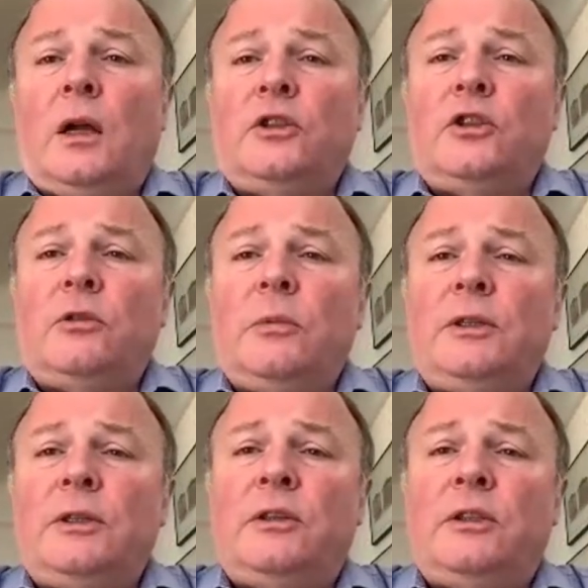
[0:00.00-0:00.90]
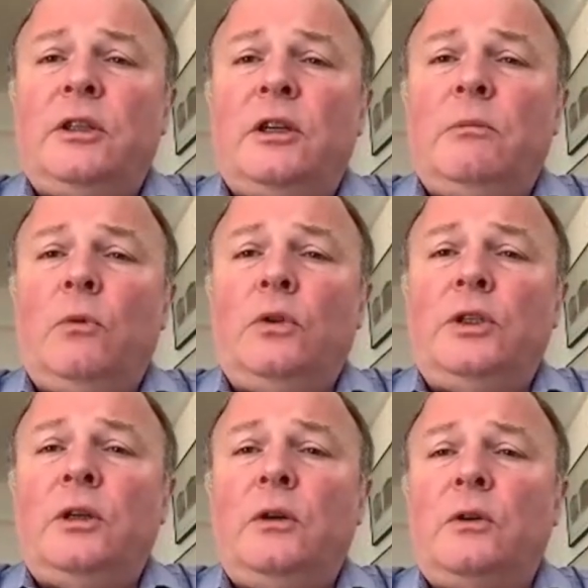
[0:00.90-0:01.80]
Just to remind you, the CRM
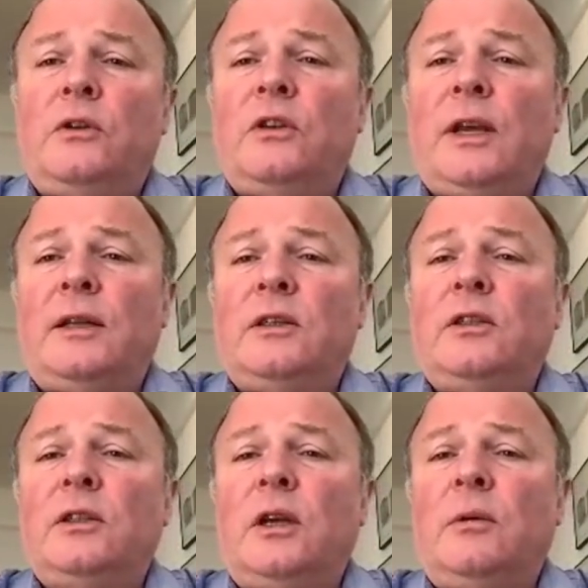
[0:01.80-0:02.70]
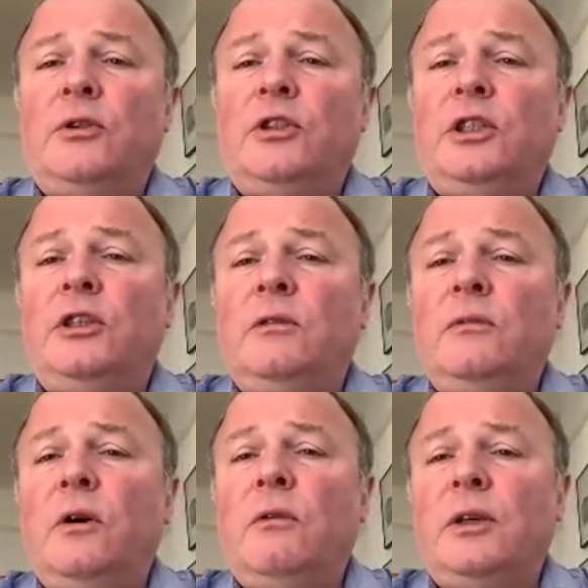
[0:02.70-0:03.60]
audit looks at procedures
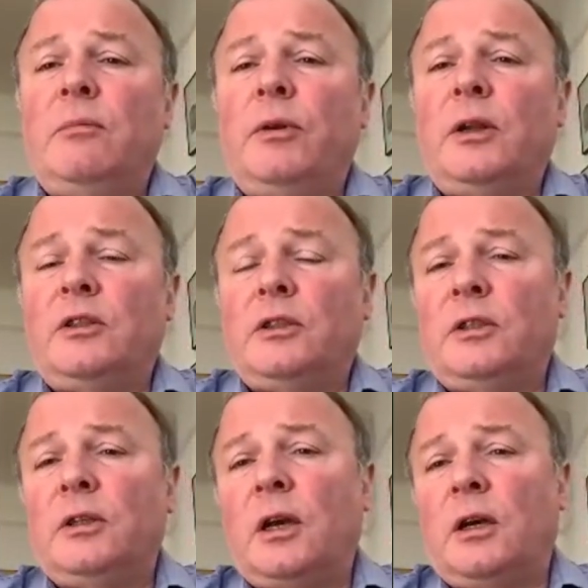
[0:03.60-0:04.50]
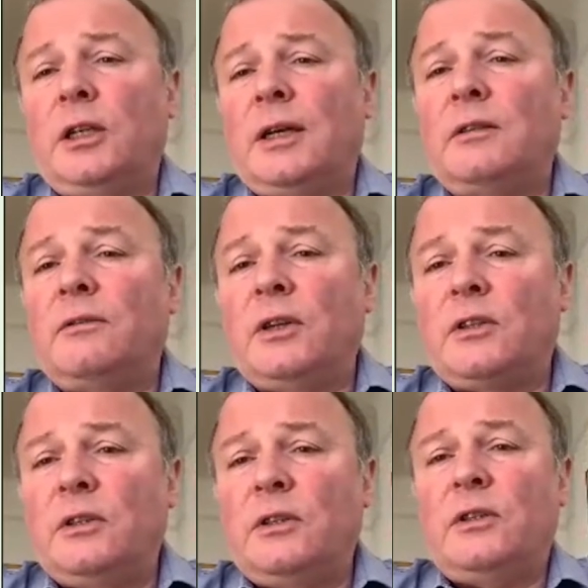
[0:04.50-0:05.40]
involving implanted cardiac
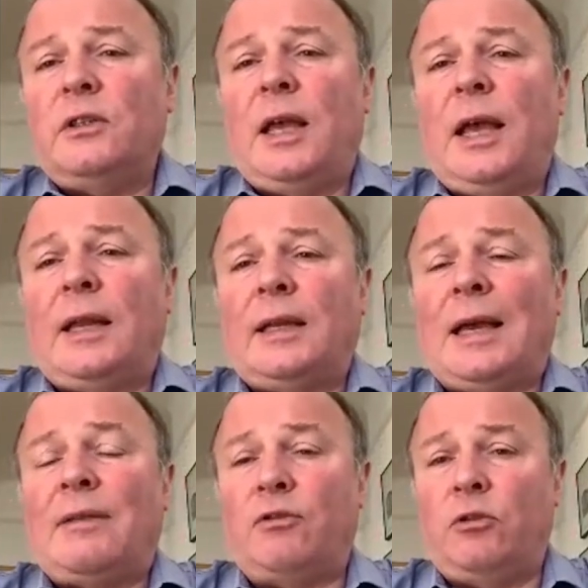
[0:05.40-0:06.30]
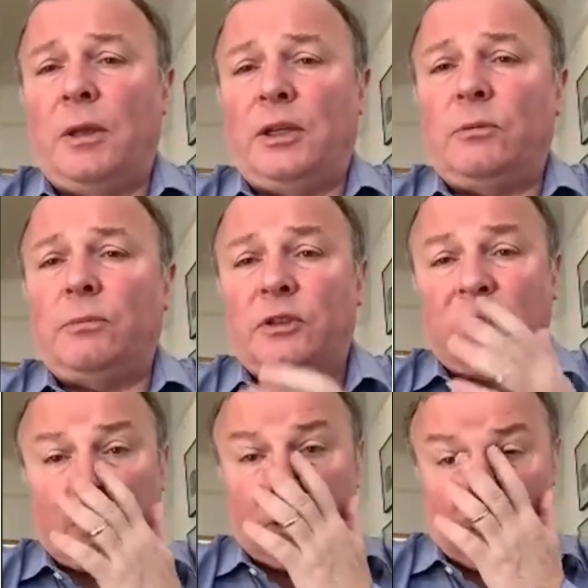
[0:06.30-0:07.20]
devices and catheter ablation
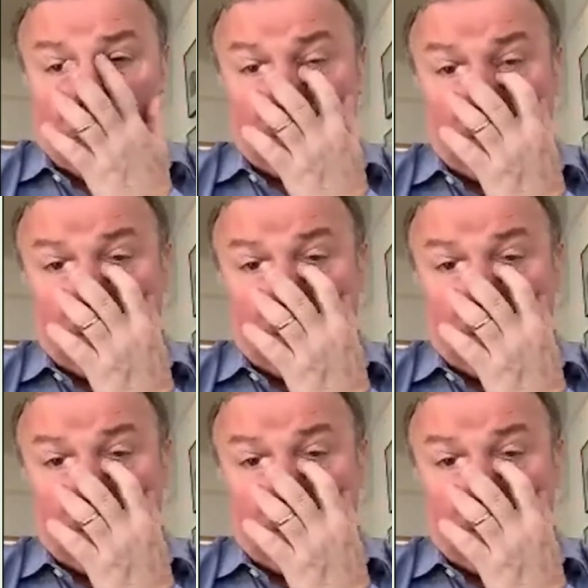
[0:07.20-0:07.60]
procedures.